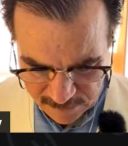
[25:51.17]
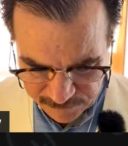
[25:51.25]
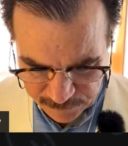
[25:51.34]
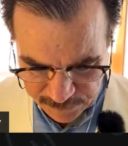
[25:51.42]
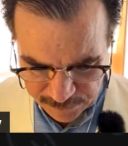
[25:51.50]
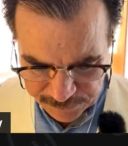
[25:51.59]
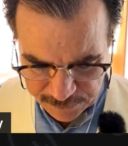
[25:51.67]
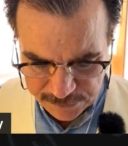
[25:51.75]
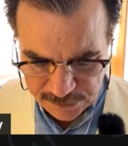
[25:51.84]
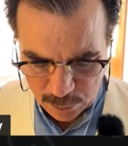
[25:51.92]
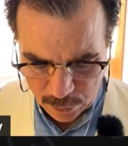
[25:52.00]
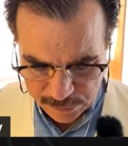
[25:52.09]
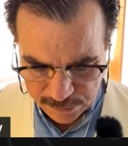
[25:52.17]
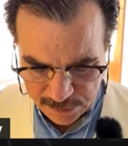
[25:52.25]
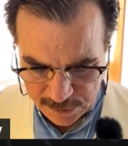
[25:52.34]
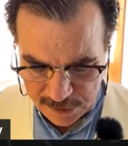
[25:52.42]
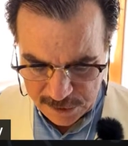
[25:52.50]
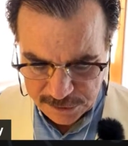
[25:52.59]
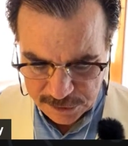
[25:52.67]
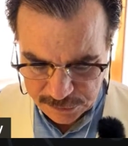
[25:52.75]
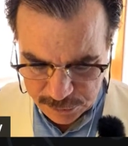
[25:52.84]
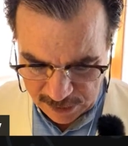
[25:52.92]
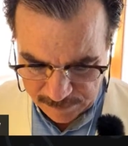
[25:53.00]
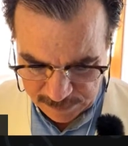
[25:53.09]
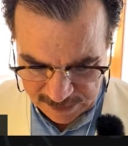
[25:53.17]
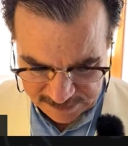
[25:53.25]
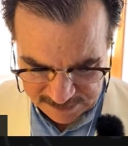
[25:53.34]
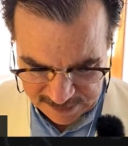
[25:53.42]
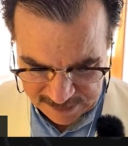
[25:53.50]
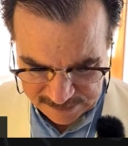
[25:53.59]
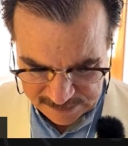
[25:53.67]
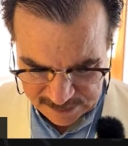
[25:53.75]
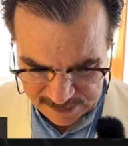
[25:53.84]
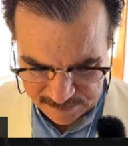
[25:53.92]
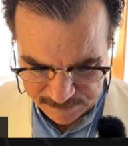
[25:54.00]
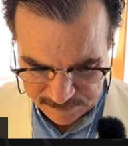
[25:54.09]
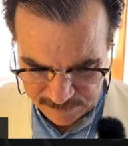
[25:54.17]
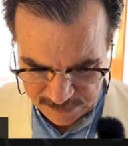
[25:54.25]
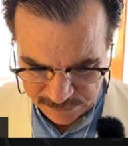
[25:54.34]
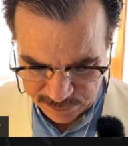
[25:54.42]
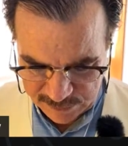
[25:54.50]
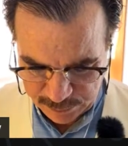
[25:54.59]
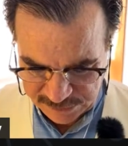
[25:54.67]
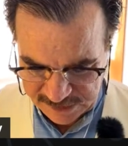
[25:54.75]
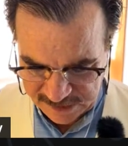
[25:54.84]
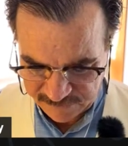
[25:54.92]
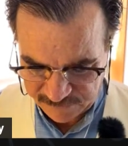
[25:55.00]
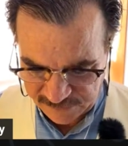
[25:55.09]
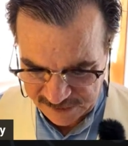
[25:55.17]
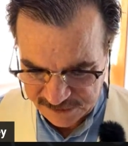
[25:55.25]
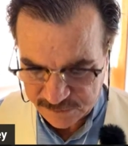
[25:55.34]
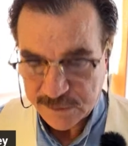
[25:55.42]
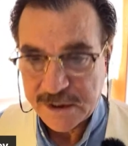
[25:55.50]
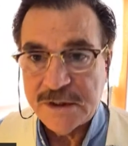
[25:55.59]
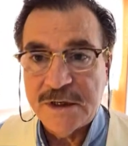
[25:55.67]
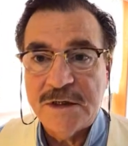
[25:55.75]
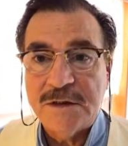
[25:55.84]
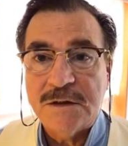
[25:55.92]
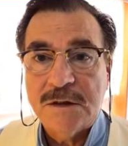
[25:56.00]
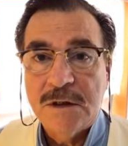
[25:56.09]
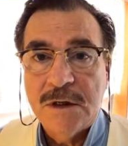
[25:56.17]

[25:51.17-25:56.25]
for the third quarter to drop like that, the 3% inflation rate is